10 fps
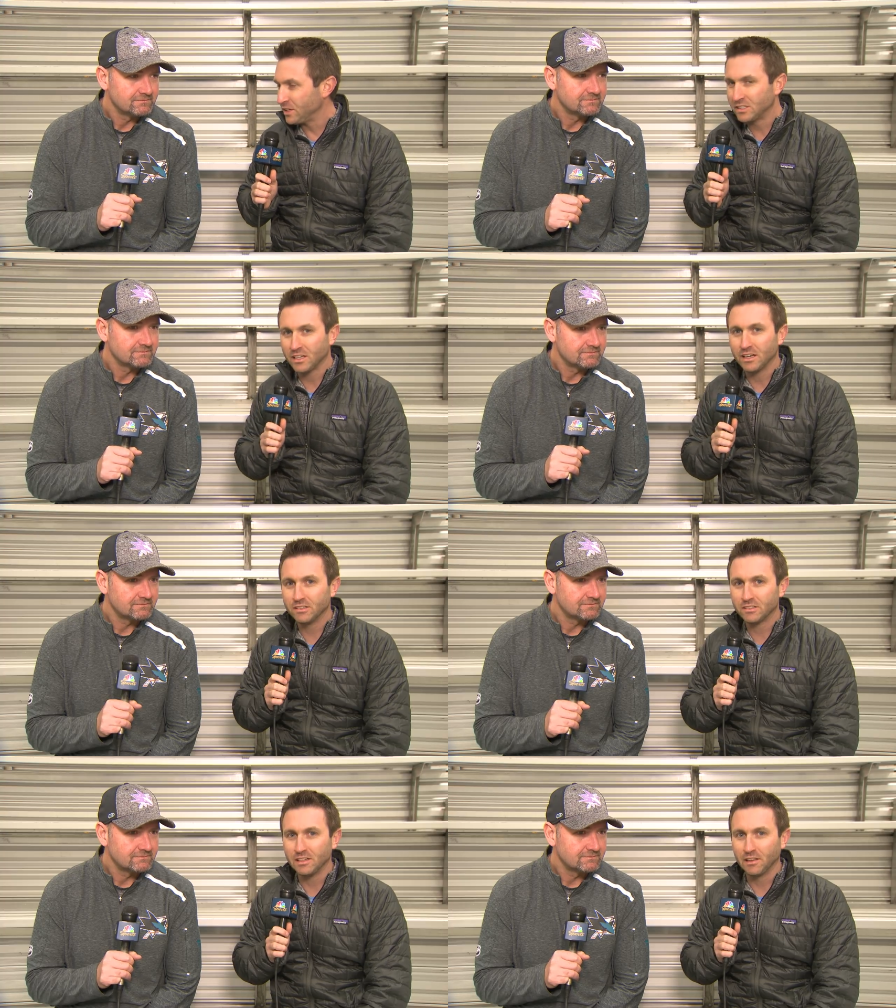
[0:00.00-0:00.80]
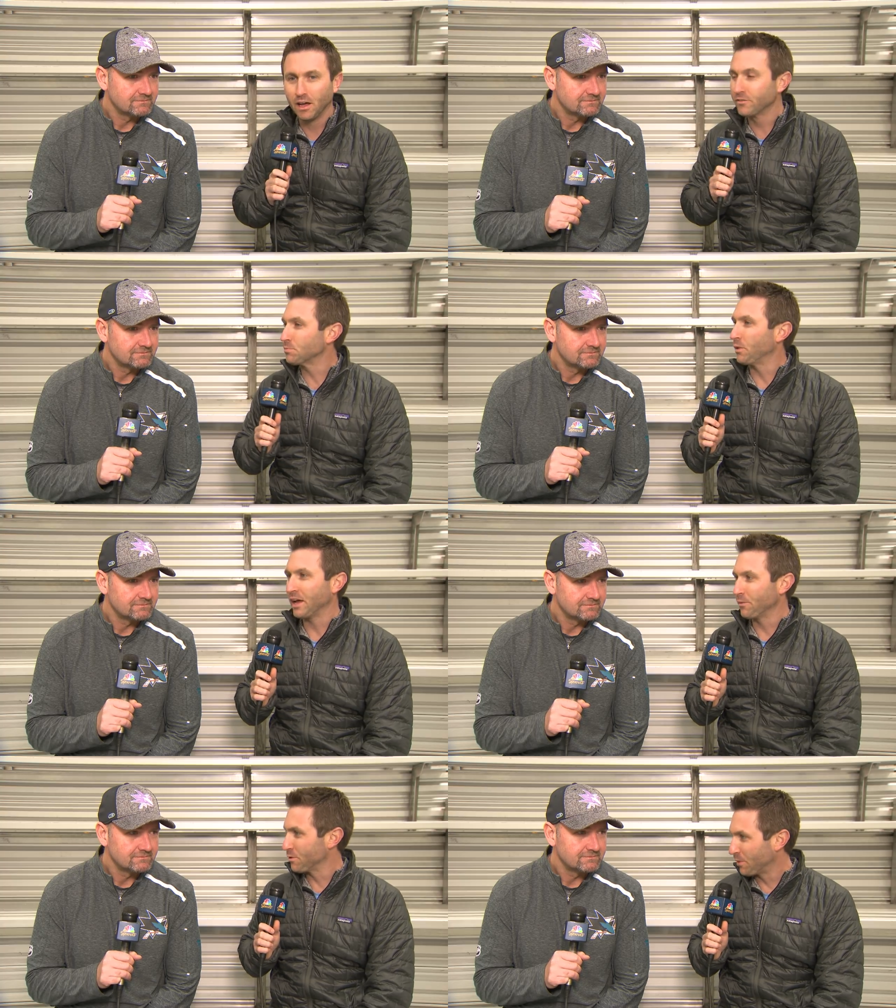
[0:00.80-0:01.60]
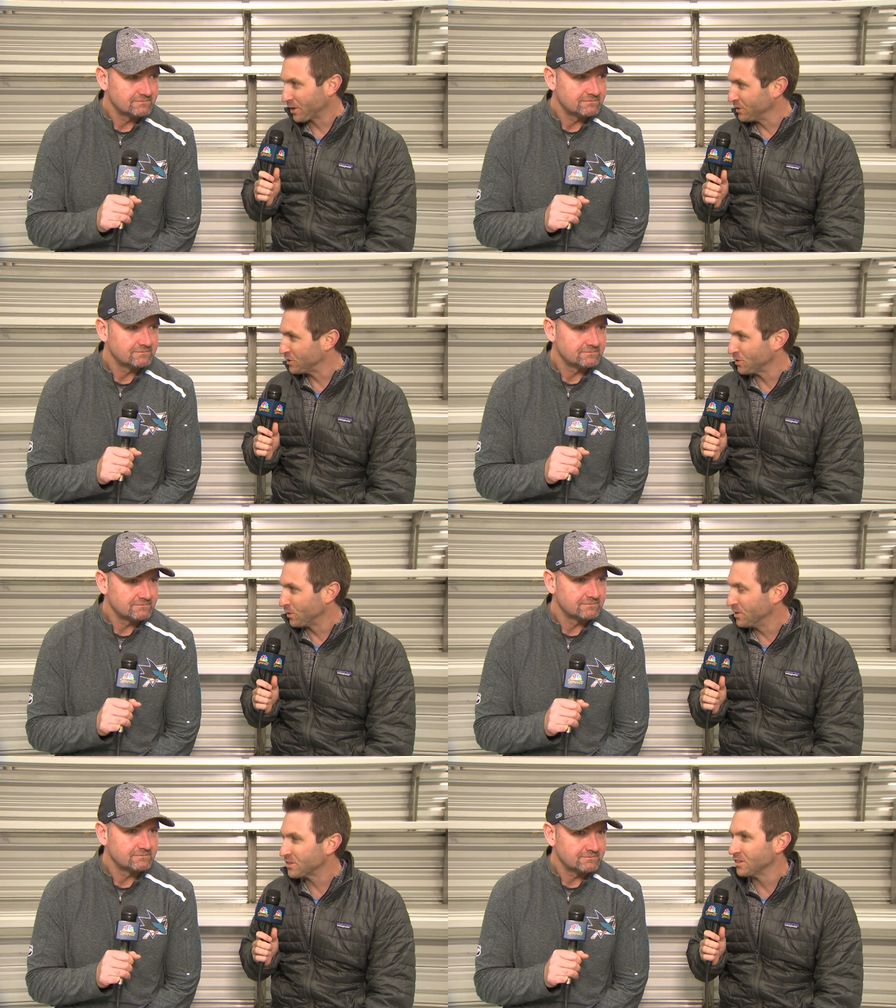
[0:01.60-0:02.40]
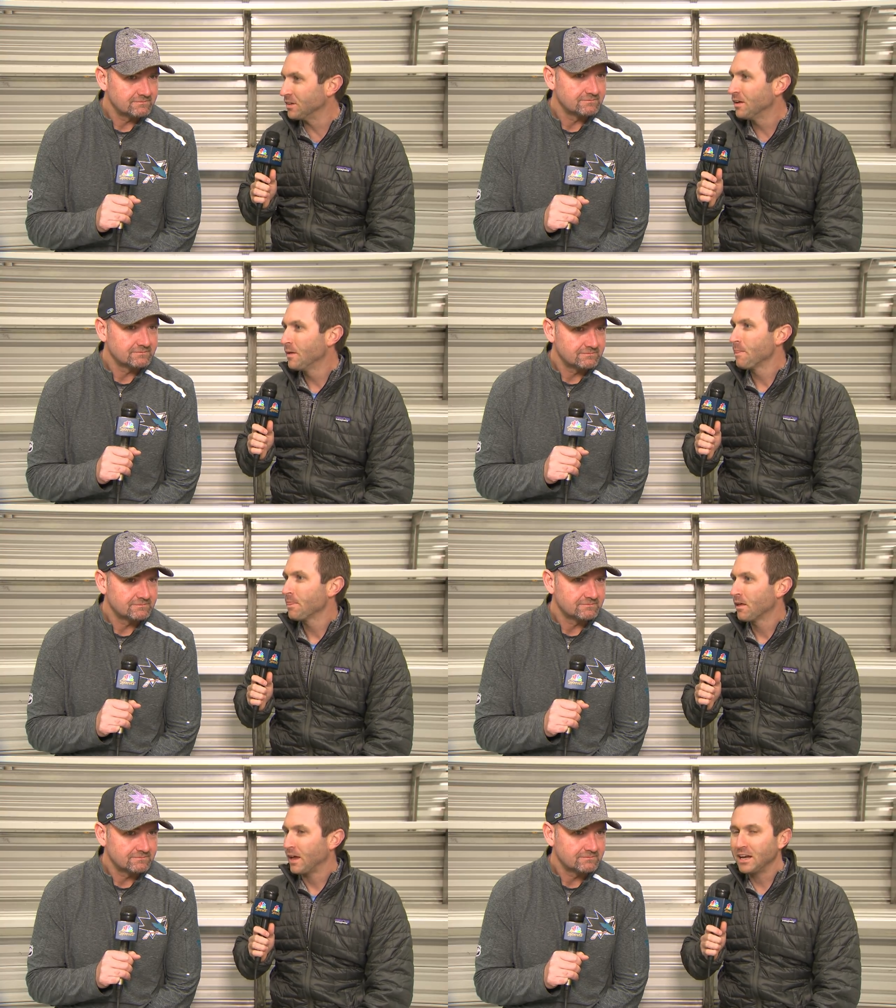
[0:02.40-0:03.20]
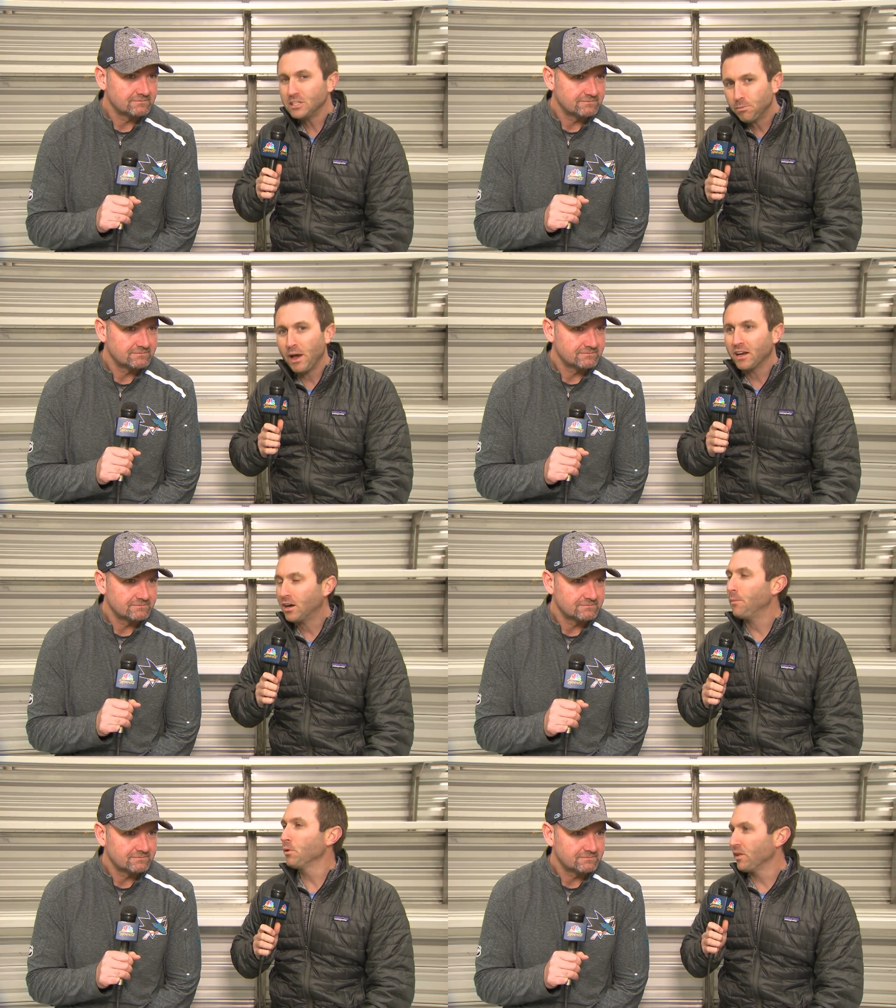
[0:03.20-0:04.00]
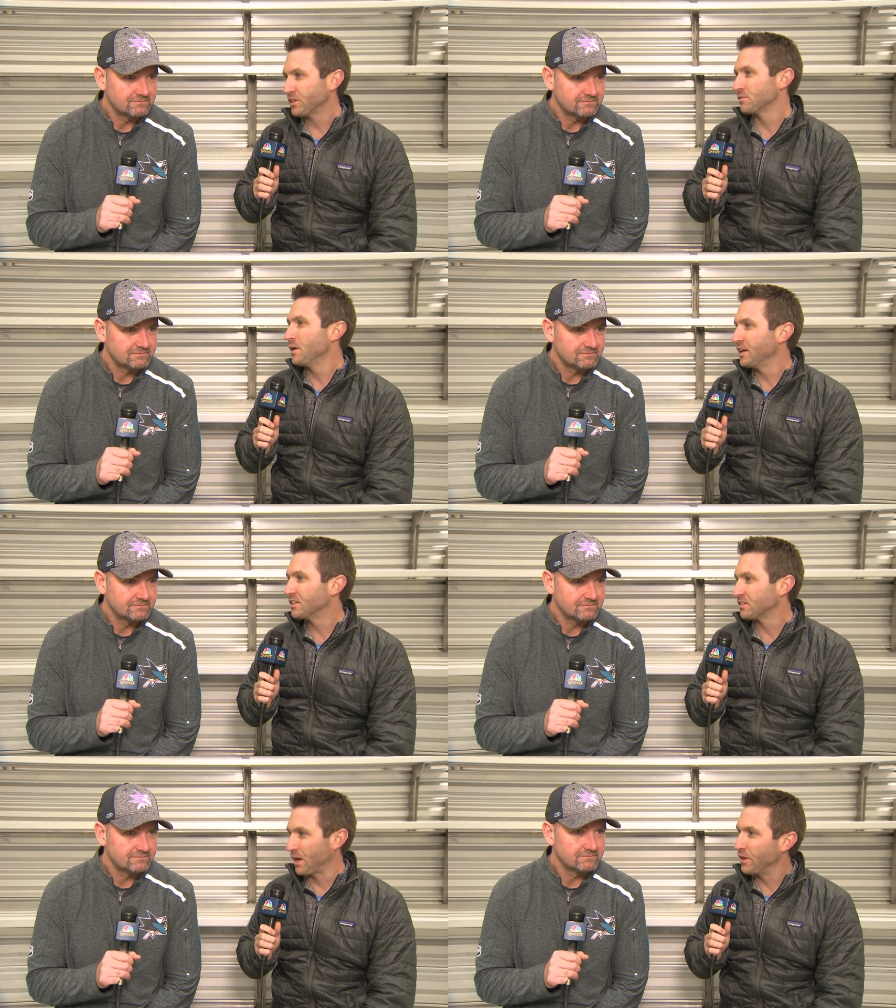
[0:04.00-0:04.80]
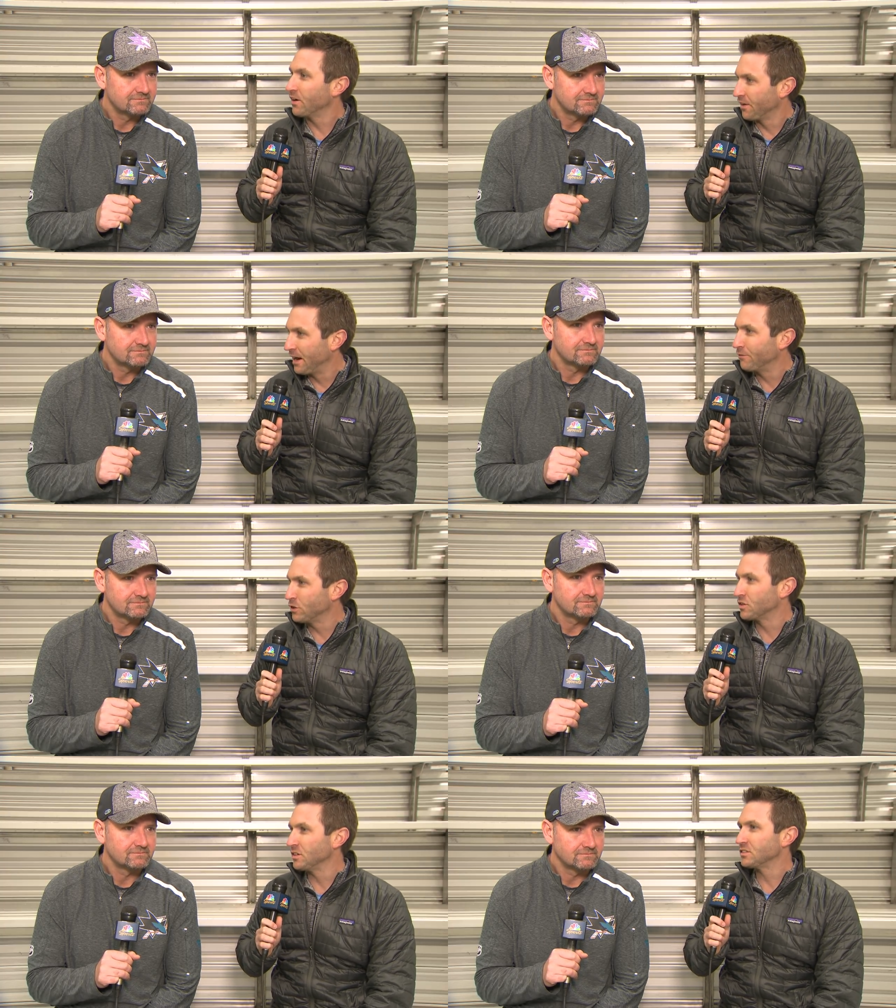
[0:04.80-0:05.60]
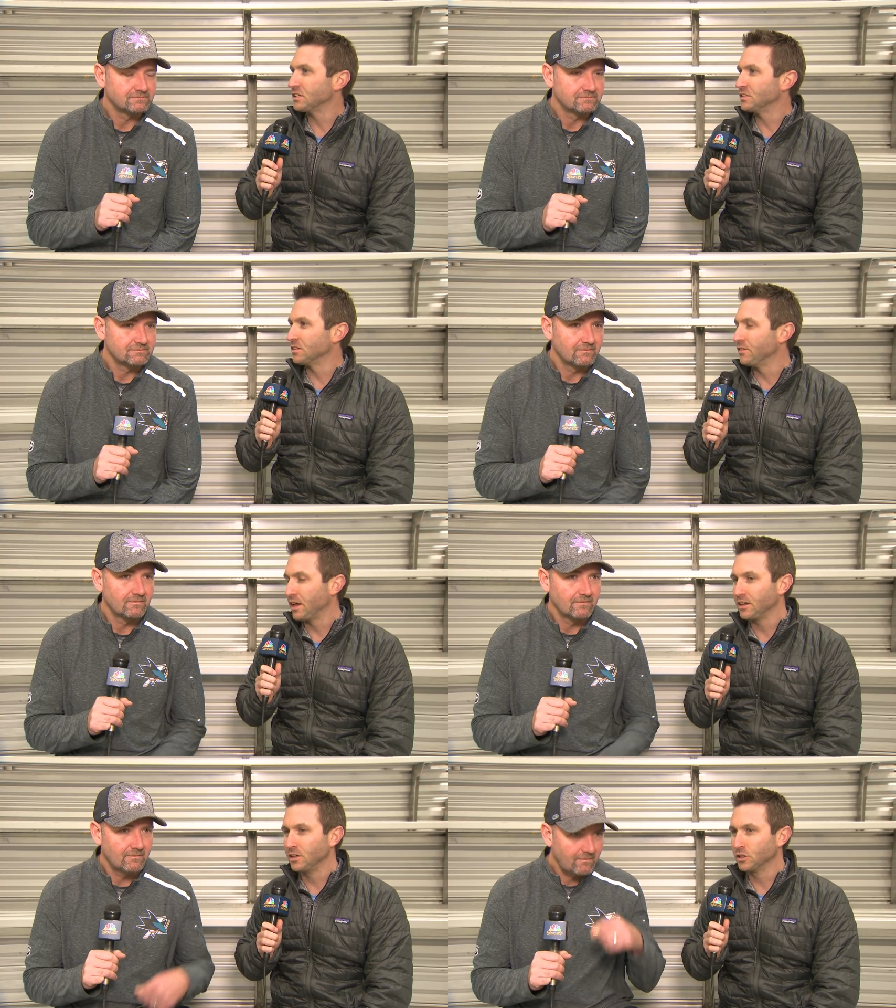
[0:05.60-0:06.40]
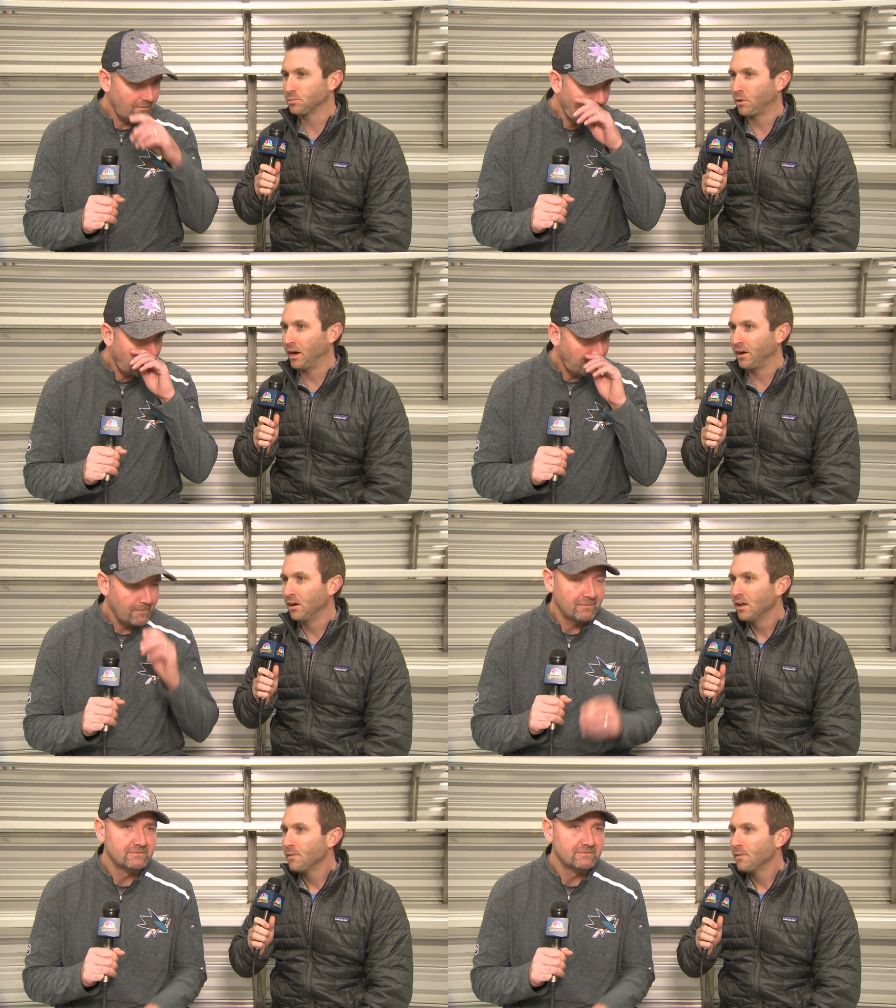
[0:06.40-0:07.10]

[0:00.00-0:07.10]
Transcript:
Speaker 1: He says he loves playing with Marcus Sorensen, and he's playing a couple less minutes, I think, on average this season than in years prior.